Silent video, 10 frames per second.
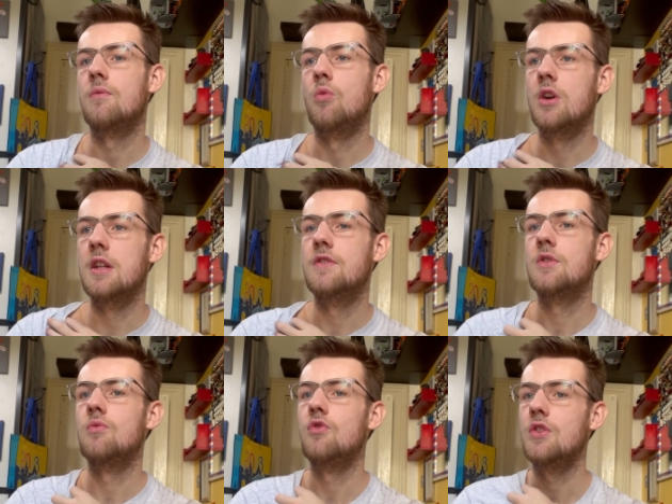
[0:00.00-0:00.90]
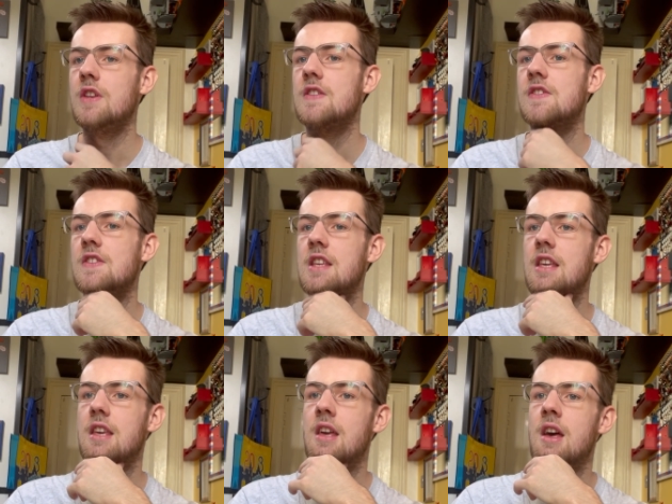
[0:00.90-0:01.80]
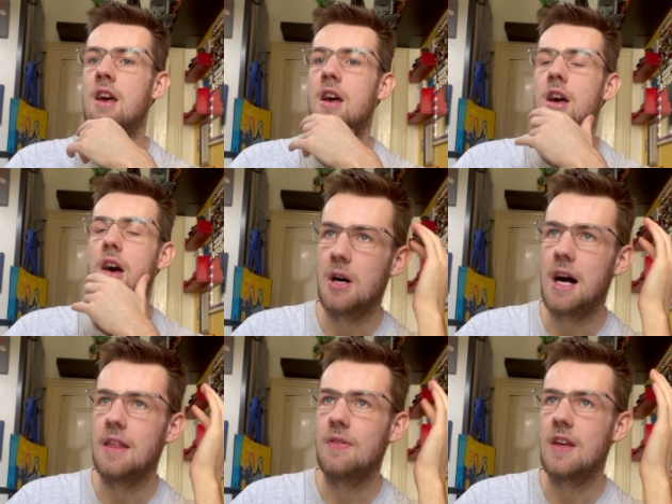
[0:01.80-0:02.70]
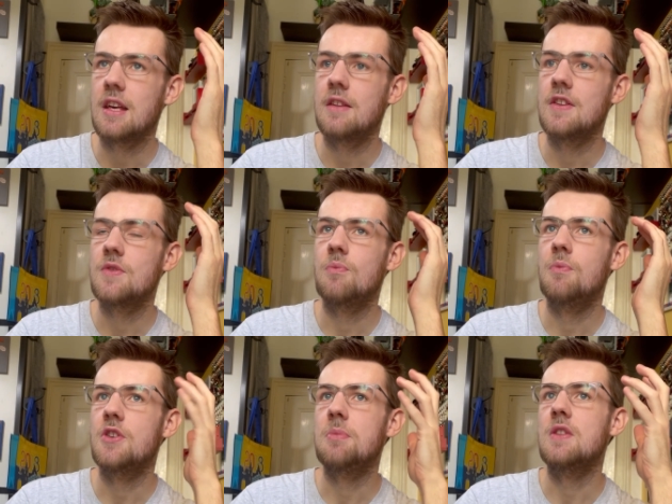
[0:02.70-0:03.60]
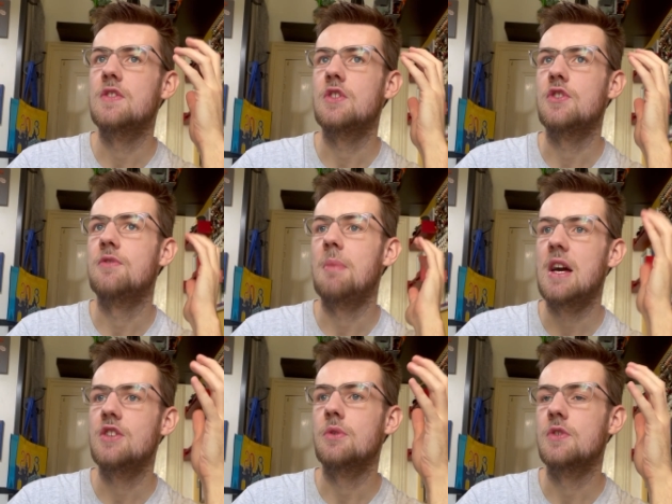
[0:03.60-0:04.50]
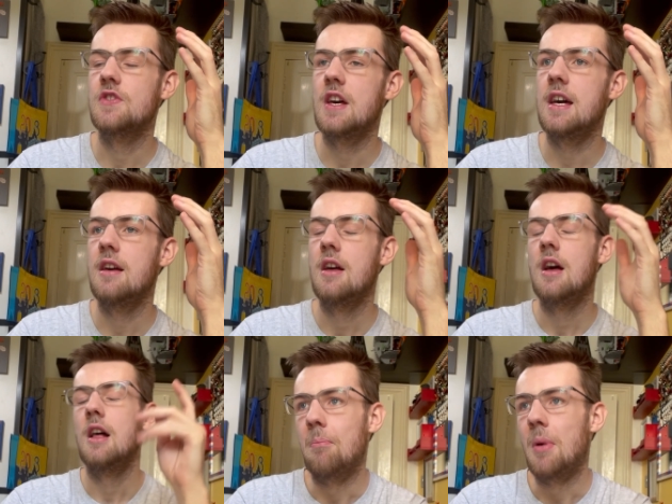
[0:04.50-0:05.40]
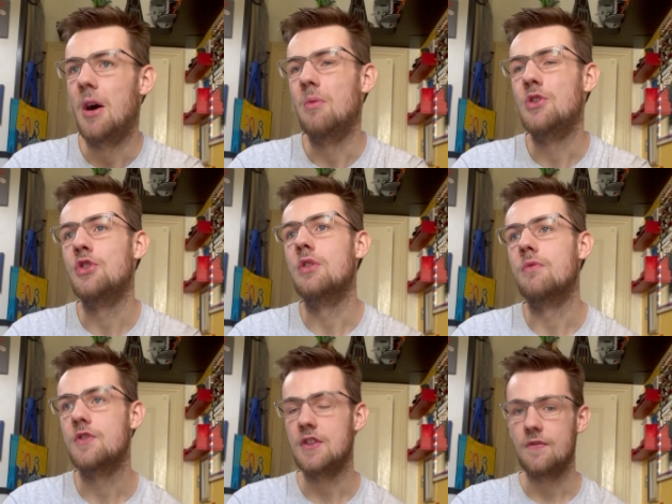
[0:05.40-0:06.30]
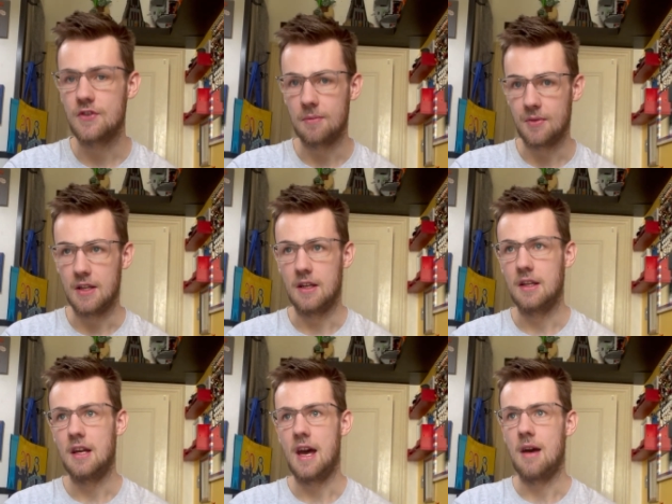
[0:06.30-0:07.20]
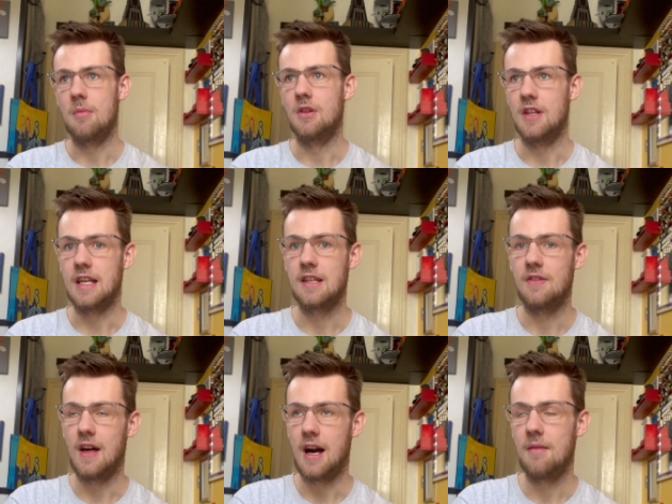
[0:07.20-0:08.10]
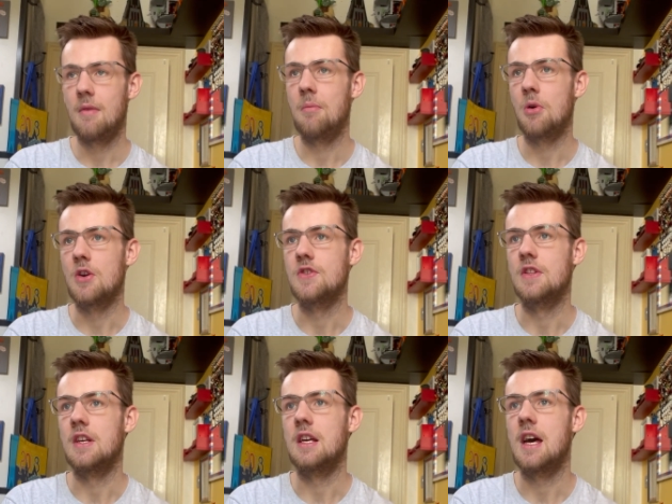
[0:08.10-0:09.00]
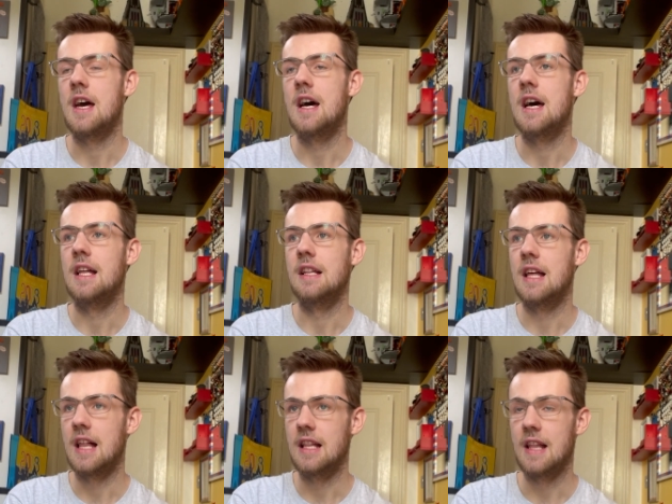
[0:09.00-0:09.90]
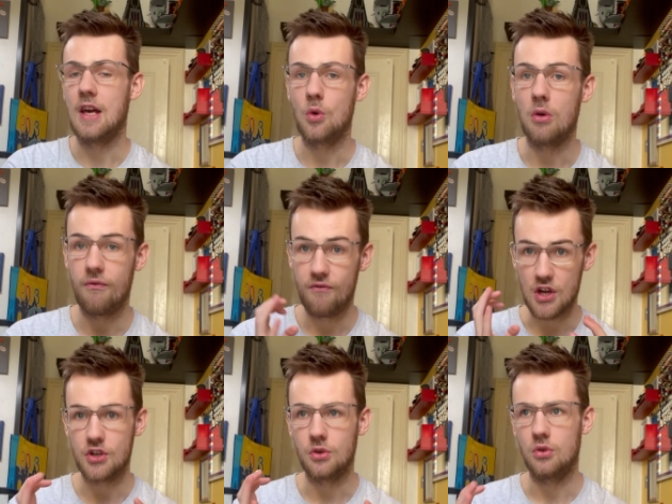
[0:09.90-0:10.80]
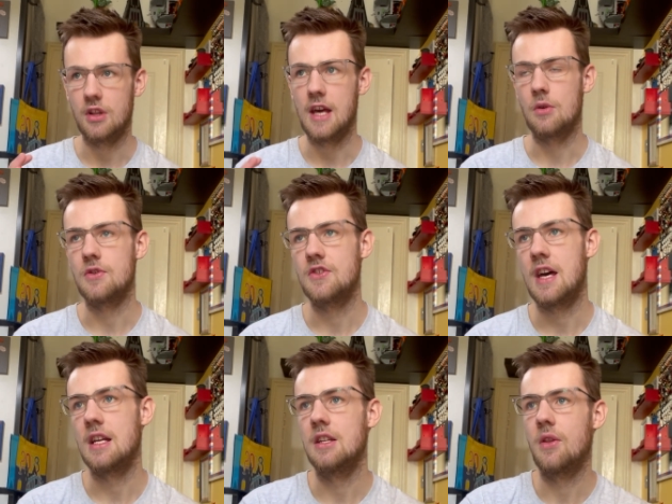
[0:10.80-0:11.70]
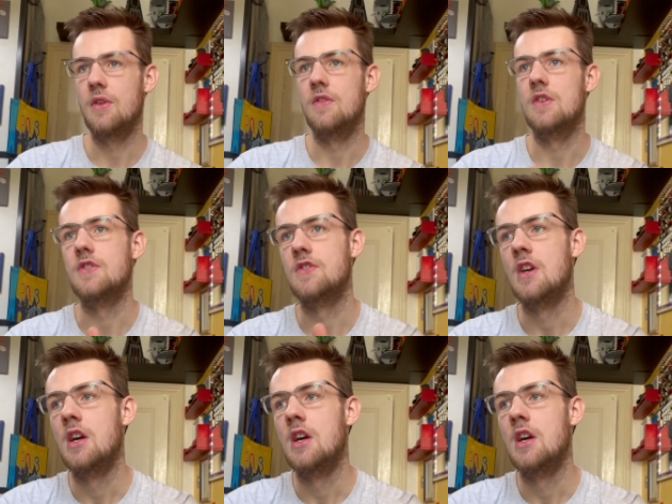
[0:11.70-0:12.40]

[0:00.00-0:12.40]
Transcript: wanted to really see but I think this this being such a special set, but we should have received something um, like that personally. Uh, a, a, Lego official Lego set, nothing that's